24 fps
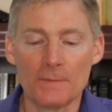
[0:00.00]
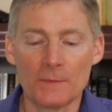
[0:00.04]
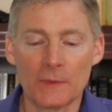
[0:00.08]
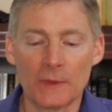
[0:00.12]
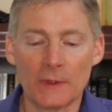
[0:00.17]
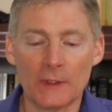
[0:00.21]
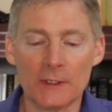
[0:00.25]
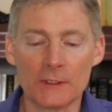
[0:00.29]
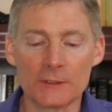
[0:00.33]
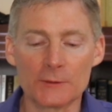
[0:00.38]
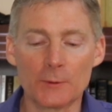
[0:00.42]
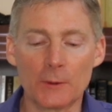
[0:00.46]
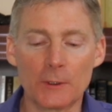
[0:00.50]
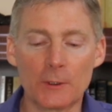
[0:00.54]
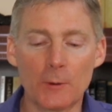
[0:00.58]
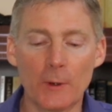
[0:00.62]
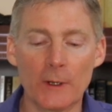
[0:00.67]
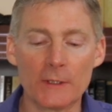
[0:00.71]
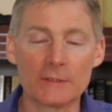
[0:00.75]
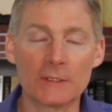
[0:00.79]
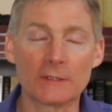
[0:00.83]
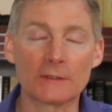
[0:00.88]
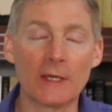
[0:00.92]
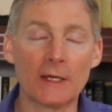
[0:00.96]
is
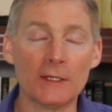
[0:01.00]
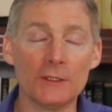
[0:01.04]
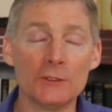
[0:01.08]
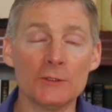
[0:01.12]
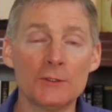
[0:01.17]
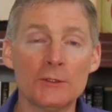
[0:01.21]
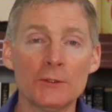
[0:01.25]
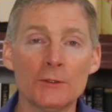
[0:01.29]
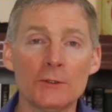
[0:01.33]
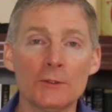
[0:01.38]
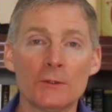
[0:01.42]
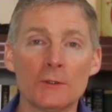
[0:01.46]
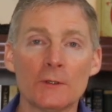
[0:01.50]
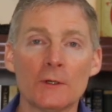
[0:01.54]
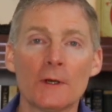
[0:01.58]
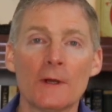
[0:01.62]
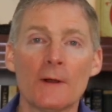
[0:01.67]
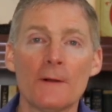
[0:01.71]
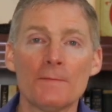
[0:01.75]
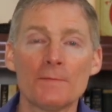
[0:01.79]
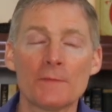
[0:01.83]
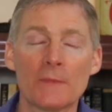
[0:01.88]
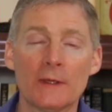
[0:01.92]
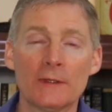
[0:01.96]
requesting that you do,
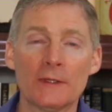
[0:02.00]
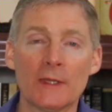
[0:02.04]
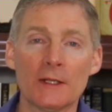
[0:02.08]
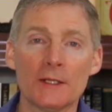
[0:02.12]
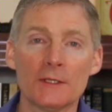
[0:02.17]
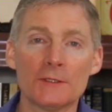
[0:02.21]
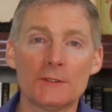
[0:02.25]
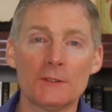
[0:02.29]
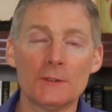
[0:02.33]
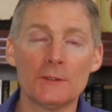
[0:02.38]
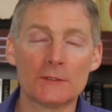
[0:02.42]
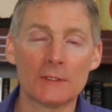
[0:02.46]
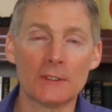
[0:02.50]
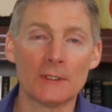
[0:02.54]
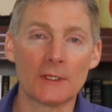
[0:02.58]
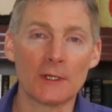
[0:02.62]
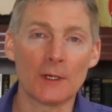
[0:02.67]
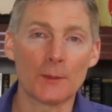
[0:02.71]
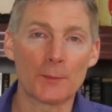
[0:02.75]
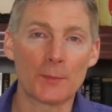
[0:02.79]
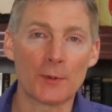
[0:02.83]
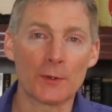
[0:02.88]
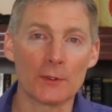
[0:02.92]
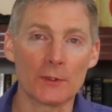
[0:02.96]
and that is using a
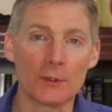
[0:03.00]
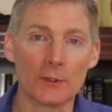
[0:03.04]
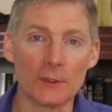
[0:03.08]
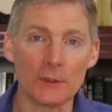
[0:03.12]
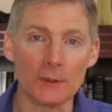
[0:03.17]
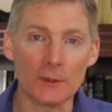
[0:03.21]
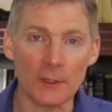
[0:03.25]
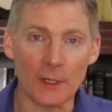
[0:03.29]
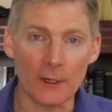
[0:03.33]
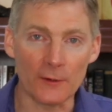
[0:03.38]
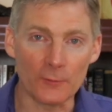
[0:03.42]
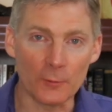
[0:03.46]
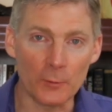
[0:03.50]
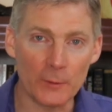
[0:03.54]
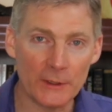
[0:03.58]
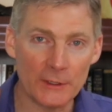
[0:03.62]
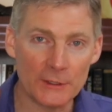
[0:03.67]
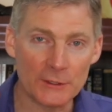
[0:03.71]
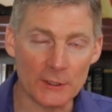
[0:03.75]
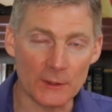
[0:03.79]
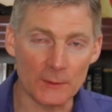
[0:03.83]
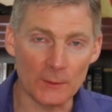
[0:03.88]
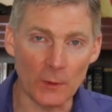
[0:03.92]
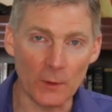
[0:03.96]
pearl of
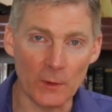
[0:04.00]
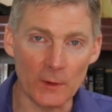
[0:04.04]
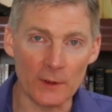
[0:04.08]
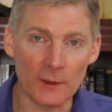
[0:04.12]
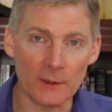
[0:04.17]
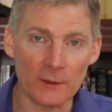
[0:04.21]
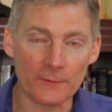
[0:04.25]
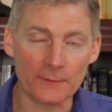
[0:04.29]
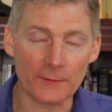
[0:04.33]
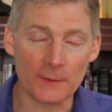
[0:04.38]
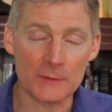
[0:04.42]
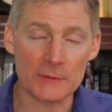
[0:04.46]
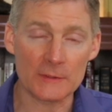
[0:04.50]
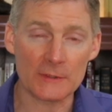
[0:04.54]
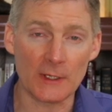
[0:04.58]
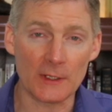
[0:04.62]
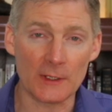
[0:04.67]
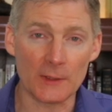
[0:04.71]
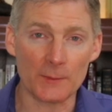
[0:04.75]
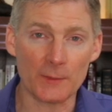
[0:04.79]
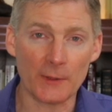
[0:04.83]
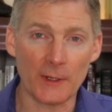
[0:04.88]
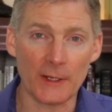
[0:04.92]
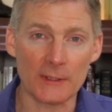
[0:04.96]
wheatgerm oil from
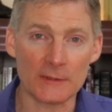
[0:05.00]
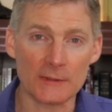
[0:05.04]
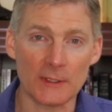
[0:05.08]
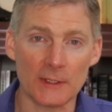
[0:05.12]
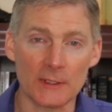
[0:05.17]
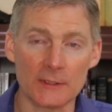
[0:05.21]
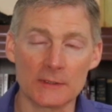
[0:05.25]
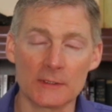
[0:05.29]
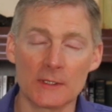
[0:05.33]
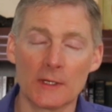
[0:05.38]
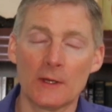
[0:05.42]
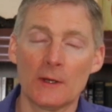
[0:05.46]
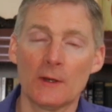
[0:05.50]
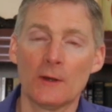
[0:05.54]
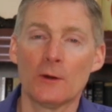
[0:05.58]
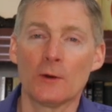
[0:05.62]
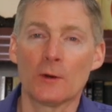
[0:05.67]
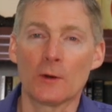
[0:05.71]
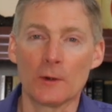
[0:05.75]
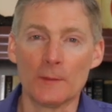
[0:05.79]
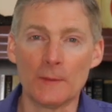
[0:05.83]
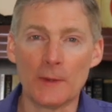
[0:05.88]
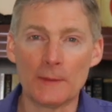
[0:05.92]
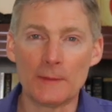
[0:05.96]
Standard Process
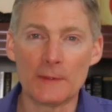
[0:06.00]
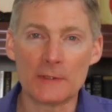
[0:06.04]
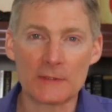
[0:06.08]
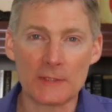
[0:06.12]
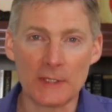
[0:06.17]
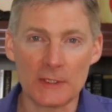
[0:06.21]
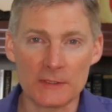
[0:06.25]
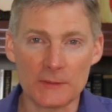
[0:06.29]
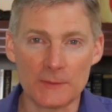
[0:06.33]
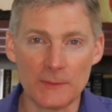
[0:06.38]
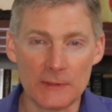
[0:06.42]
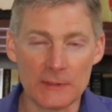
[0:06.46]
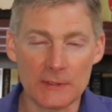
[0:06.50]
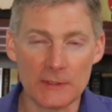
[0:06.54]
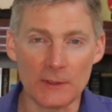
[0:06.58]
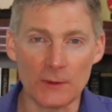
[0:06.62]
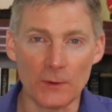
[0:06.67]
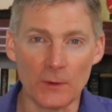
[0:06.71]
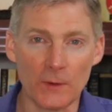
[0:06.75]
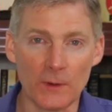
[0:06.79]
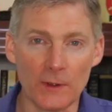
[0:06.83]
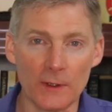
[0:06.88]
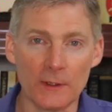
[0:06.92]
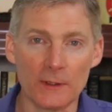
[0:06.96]
or maybe sesame seed
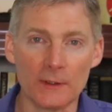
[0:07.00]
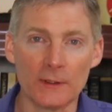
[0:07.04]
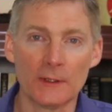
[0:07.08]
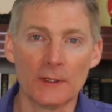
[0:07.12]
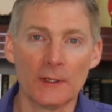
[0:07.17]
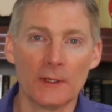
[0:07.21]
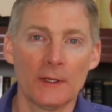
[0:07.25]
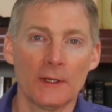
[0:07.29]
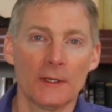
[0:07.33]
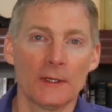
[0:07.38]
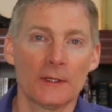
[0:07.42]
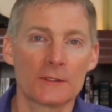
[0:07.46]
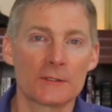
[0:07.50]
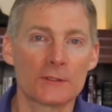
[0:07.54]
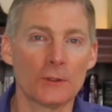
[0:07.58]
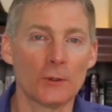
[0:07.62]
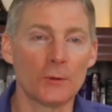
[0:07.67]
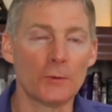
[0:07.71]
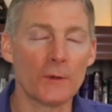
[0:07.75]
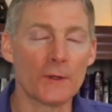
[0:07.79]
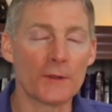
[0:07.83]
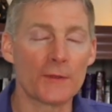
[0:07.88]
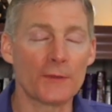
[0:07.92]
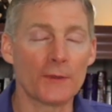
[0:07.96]
oil. So
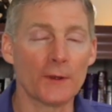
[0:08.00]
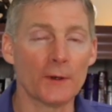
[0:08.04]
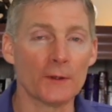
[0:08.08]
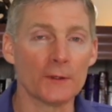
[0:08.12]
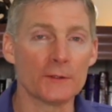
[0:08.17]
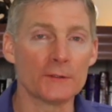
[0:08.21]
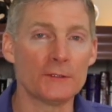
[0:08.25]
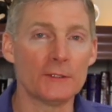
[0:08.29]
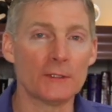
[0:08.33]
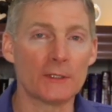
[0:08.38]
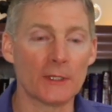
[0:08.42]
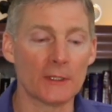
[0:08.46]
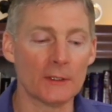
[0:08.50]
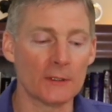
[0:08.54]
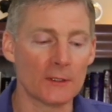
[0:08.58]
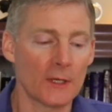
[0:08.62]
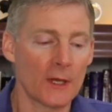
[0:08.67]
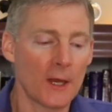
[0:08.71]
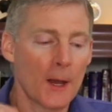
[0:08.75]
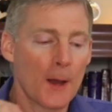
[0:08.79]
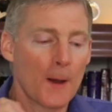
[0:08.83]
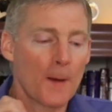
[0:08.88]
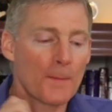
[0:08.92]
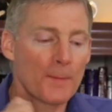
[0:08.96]
with those, you can
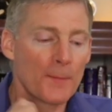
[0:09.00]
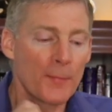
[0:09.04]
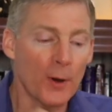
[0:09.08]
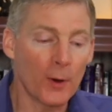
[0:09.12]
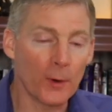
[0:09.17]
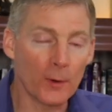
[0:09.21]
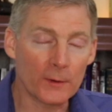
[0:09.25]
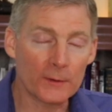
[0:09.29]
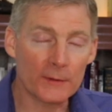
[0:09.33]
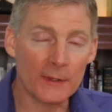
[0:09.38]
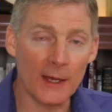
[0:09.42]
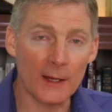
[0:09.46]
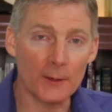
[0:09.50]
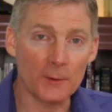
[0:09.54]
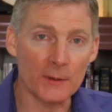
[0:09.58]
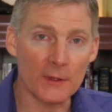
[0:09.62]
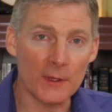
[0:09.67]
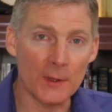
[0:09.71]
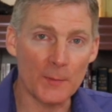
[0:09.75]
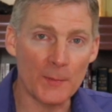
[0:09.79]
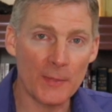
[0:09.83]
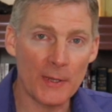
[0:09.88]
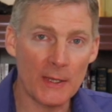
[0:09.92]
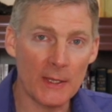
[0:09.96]
poke that with
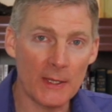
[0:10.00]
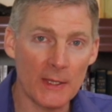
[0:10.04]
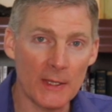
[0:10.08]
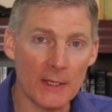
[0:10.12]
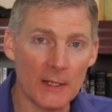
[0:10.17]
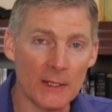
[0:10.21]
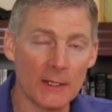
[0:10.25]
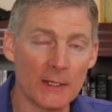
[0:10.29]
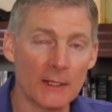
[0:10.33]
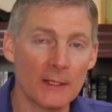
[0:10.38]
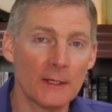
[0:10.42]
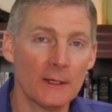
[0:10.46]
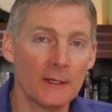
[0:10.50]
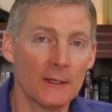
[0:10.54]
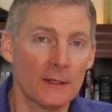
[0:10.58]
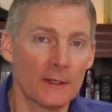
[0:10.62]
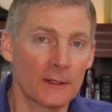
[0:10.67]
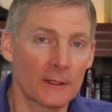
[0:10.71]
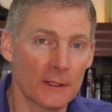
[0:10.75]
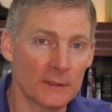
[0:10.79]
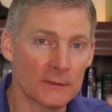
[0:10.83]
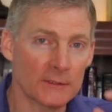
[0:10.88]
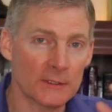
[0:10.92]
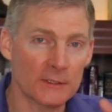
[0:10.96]
a pin
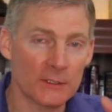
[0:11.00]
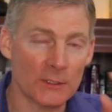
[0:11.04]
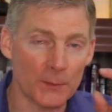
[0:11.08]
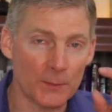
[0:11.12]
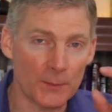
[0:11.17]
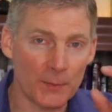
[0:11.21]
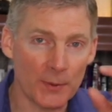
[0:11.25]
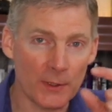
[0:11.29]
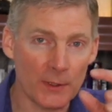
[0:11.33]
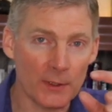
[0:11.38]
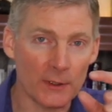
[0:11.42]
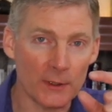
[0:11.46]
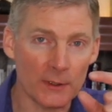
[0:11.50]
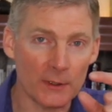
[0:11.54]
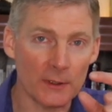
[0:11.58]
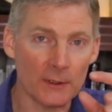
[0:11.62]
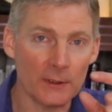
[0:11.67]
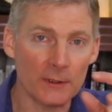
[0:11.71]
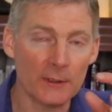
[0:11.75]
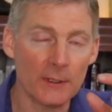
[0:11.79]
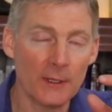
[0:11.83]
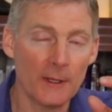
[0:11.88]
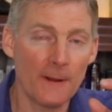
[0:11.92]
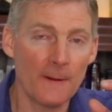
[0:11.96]
because it's a pearl,